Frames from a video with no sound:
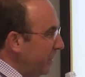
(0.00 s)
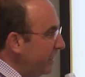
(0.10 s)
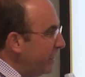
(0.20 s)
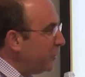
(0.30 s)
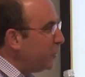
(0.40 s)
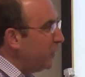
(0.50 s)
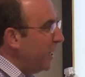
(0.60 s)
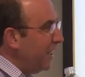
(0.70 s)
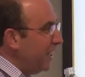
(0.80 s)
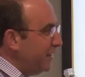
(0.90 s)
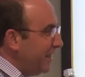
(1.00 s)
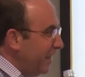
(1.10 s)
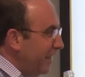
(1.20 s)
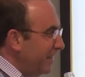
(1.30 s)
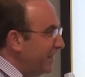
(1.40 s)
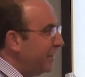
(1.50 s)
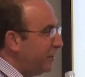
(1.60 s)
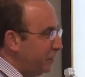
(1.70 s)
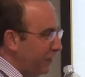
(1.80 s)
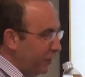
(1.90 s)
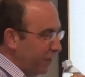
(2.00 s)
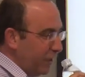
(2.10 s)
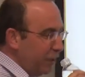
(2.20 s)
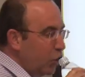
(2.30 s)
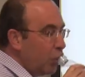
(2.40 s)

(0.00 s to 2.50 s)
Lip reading: the natural and the artificial.